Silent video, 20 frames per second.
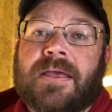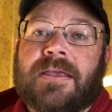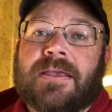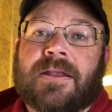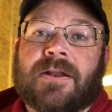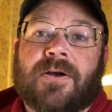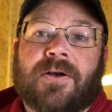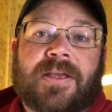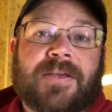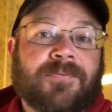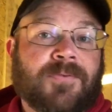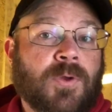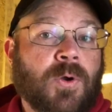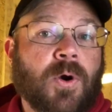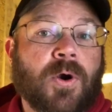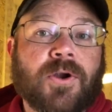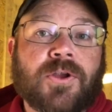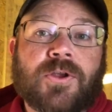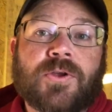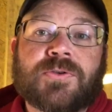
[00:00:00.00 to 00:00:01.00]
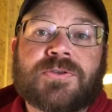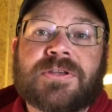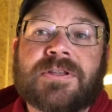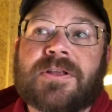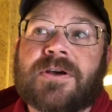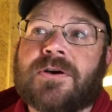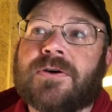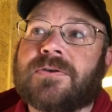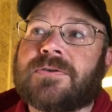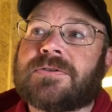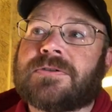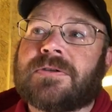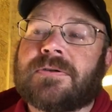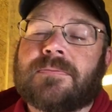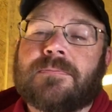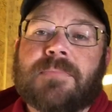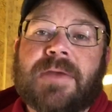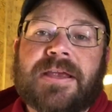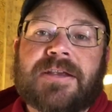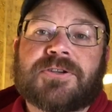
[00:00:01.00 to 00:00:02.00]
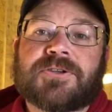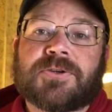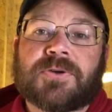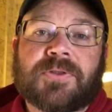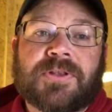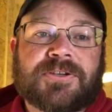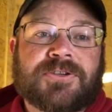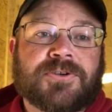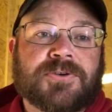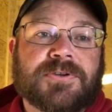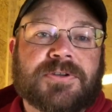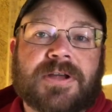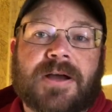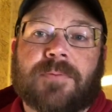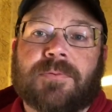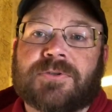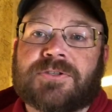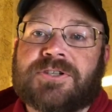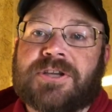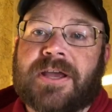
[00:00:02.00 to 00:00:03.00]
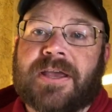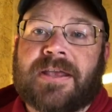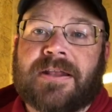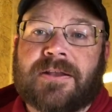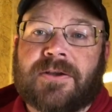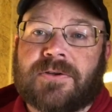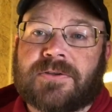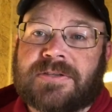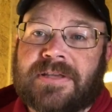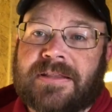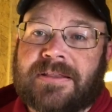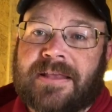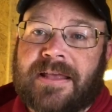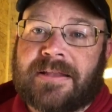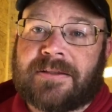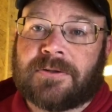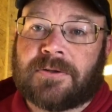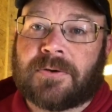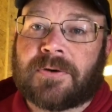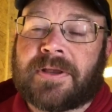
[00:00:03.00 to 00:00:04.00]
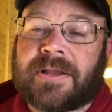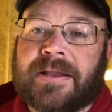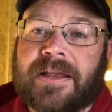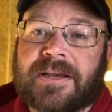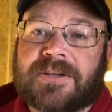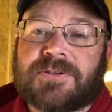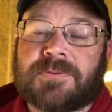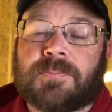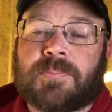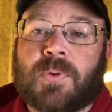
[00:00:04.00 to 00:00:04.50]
You know, if you are using those, make sure that you're double checking those at that little connection